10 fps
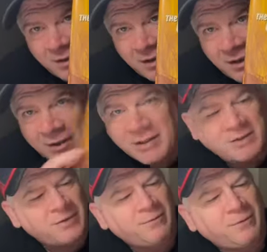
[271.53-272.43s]
Oh, that's
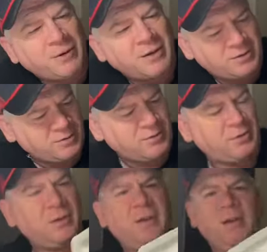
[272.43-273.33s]
so freaking
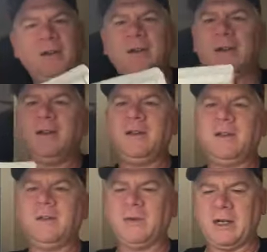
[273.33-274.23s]
cool.
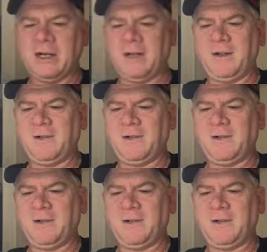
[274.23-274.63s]
Wow.